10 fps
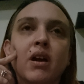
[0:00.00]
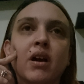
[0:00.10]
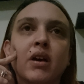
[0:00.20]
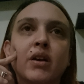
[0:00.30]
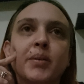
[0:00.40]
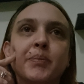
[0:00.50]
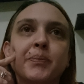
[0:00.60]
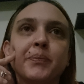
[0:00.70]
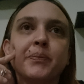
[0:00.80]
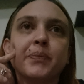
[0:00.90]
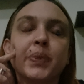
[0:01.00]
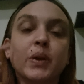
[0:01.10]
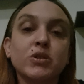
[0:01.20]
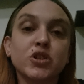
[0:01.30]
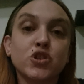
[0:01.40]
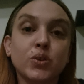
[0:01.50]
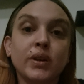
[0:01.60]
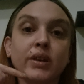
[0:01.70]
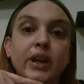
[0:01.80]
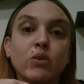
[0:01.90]
um, there was a
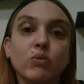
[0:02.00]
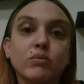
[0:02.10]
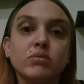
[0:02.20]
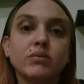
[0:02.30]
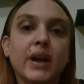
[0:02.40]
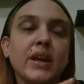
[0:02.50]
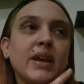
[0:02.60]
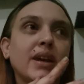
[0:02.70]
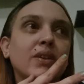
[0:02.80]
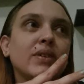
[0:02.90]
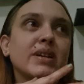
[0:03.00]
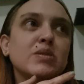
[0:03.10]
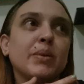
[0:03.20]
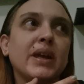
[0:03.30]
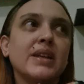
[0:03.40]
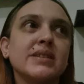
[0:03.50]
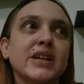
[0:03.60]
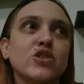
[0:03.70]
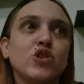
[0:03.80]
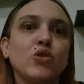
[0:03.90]
shooting, like, I can't even explain. It's
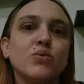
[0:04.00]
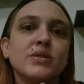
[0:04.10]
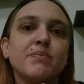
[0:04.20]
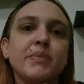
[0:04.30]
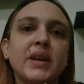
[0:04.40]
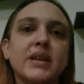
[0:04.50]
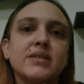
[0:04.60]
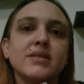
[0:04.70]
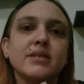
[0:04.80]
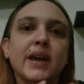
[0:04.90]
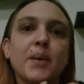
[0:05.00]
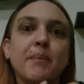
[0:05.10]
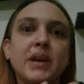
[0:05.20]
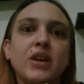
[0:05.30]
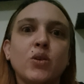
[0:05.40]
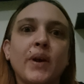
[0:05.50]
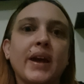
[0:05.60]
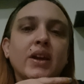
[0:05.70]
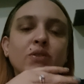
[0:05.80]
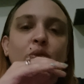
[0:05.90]
like two minutes, like a minute
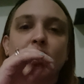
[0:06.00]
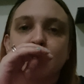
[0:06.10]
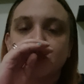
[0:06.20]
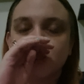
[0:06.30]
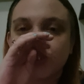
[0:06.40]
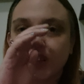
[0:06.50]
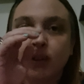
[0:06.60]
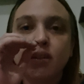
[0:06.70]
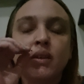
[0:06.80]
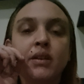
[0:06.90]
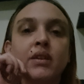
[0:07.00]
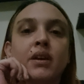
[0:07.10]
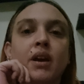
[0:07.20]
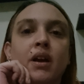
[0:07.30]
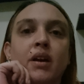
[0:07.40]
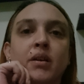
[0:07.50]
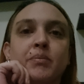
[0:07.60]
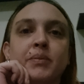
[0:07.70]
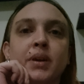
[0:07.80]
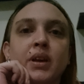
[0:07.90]
away if you run up the street.
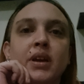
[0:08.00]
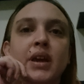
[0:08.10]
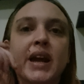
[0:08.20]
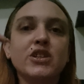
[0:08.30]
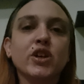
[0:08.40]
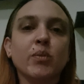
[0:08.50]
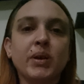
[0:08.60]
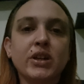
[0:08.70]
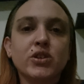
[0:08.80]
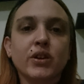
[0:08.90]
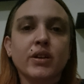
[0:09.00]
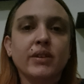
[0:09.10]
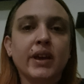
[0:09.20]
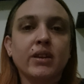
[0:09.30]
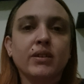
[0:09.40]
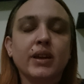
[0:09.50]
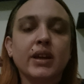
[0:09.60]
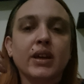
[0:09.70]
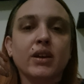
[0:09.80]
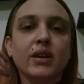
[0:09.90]
Um, I took a picture at,
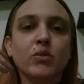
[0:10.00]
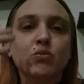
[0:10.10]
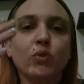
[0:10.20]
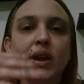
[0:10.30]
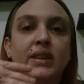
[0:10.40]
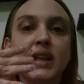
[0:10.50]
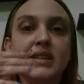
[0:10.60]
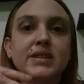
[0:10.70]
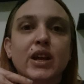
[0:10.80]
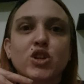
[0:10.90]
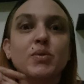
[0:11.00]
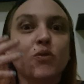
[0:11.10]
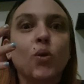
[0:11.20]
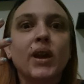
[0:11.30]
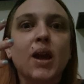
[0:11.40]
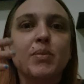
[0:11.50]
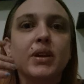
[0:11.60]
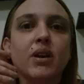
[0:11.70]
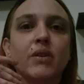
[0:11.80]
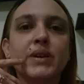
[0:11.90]
in that stairs before it
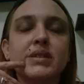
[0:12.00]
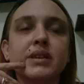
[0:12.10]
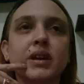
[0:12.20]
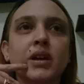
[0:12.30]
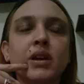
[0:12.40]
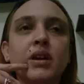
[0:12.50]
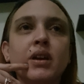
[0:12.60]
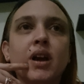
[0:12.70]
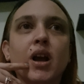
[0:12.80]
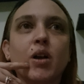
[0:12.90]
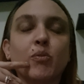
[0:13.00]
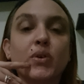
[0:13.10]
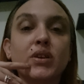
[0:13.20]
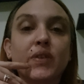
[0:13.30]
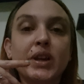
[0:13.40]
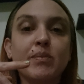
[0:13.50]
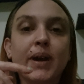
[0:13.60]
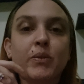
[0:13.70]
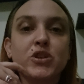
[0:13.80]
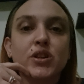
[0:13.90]
happened, obviously, um, with a friend of
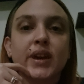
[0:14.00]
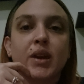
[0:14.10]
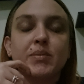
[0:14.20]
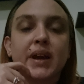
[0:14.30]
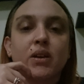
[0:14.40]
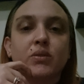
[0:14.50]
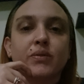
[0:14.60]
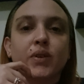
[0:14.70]
mine when she came down